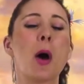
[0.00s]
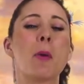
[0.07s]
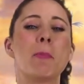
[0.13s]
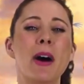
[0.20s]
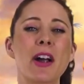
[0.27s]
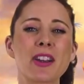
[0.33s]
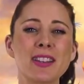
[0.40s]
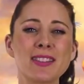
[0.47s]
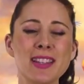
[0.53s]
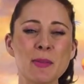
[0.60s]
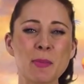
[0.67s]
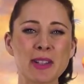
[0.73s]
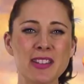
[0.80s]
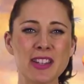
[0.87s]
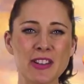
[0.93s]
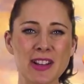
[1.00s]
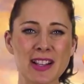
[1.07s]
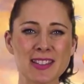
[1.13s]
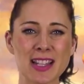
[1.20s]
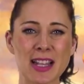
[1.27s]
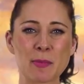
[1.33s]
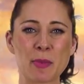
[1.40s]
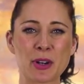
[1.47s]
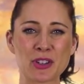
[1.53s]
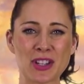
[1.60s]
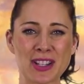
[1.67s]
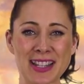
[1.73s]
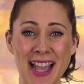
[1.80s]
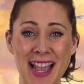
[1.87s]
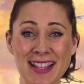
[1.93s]
Marketing materials and
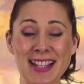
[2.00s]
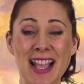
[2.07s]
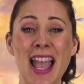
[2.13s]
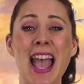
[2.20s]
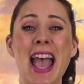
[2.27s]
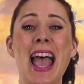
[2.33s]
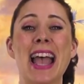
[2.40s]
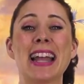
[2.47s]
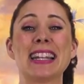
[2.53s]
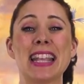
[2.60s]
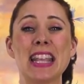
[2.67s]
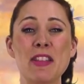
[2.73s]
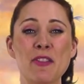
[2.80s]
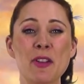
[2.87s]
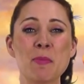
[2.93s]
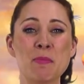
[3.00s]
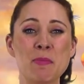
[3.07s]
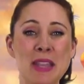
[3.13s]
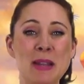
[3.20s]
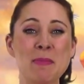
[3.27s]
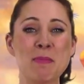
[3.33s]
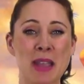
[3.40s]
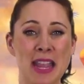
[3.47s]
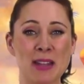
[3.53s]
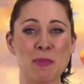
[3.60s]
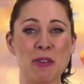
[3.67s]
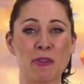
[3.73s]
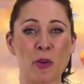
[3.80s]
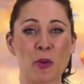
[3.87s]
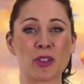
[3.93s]
merchandise had even been made
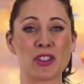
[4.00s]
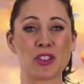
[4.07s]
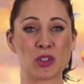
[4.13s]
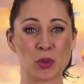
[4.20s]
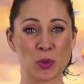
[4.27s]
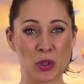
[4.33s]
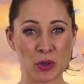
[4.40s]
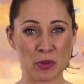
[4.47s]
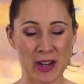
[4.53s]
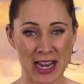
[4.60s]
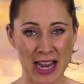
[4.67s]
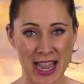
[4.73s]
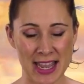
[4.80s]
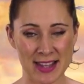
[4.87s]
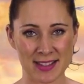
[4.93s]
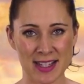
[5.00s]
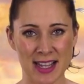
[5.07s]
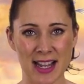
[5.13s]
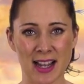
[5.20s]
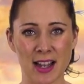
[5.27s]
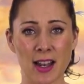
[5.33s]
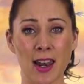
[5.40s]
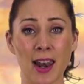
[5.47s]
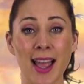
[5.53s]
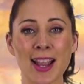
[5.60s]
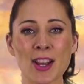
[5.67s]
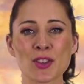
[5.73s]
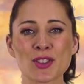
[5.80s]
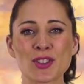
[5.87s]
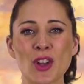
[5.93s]
before the studio realized
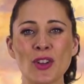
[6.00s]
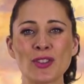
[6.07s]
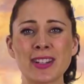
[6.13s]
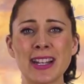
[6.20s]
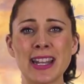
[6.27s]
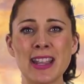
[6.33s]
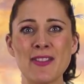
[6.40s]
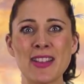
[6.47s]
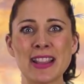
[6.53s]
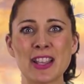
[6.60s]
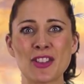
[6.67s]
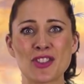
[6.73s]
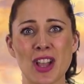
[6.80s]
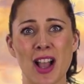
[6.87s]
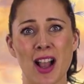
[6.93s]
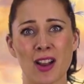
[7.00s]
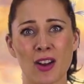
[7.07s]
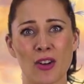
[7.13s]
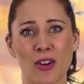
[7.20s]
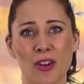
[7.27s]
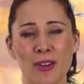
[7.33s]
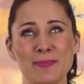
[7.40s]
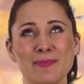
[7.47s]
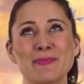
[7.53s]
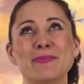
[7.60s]
lions don't live in the jungle.